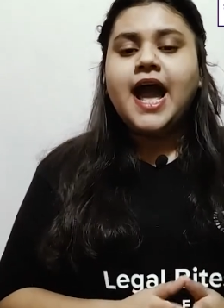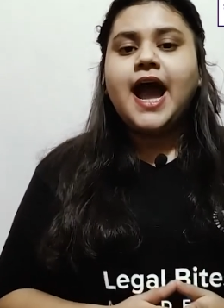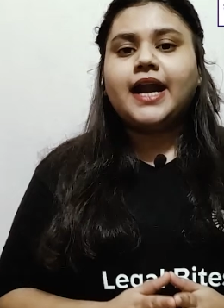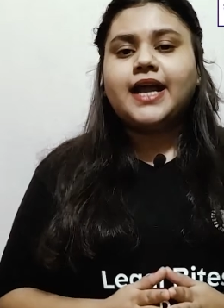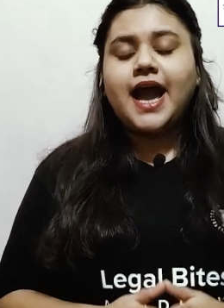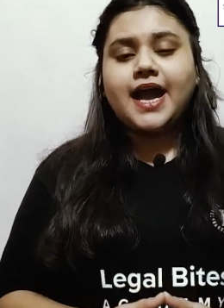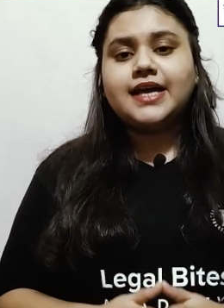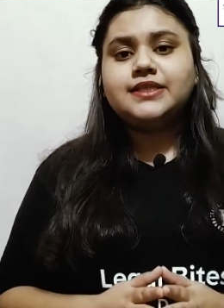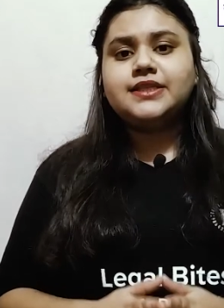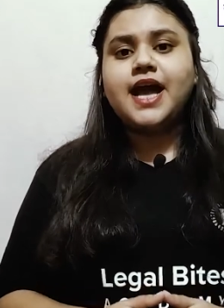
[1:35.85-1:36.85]
and as
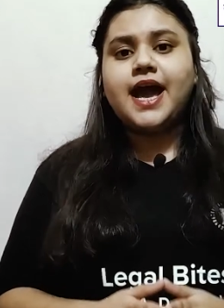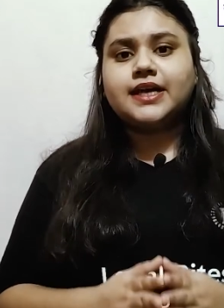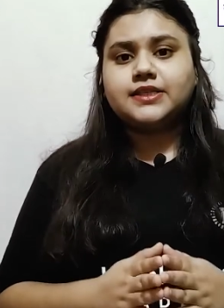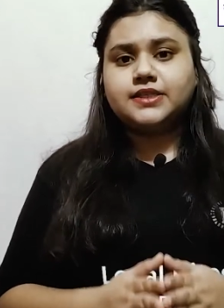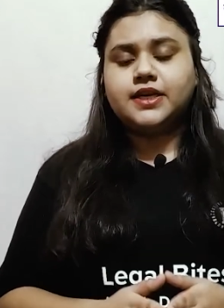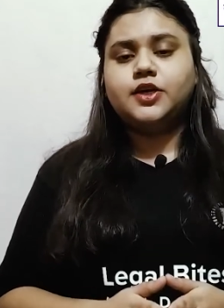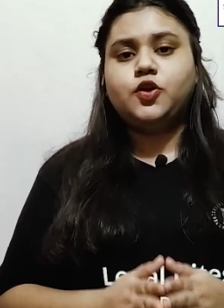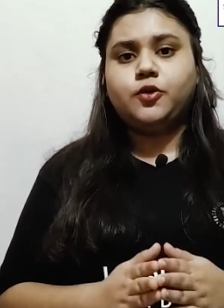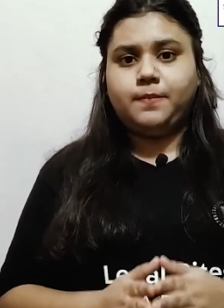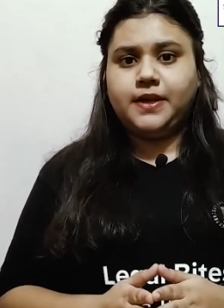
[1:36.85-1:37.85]
the accident
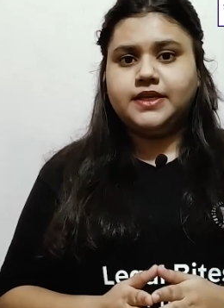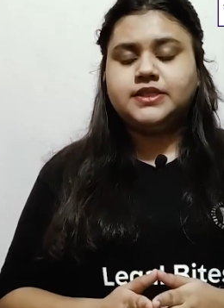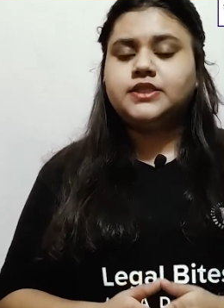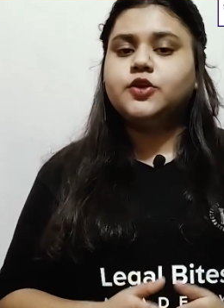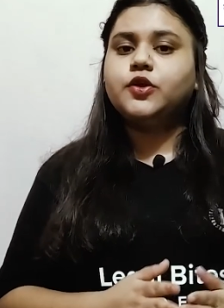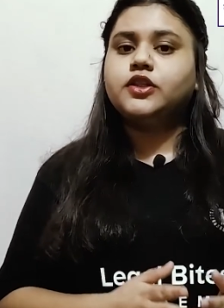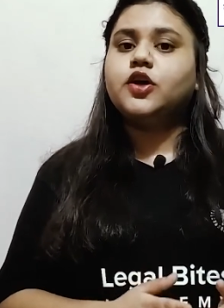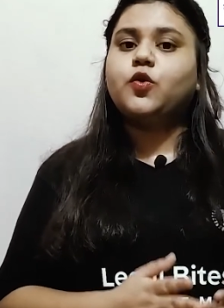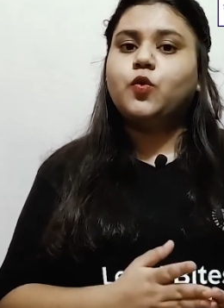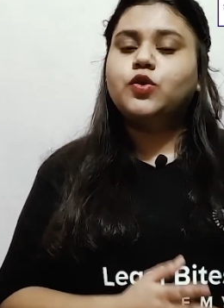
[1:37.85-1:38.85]
took place during the
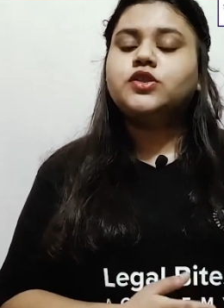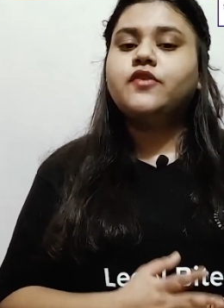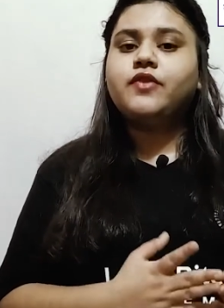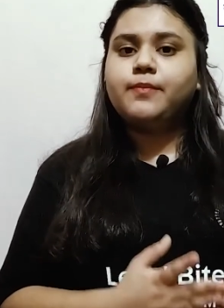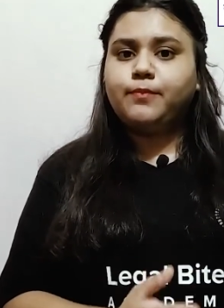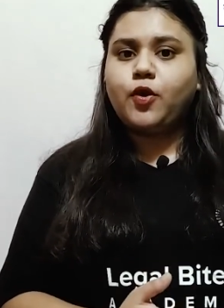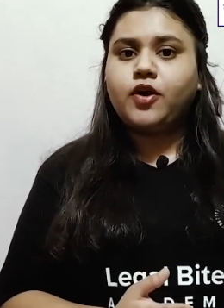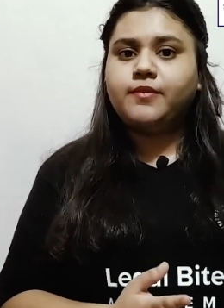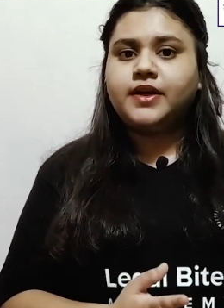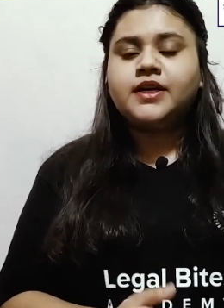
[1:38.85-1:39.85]
course of
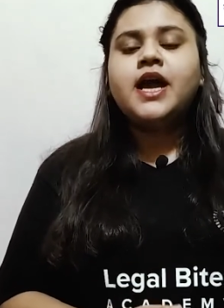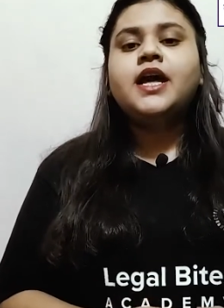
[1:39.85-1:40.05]
employment,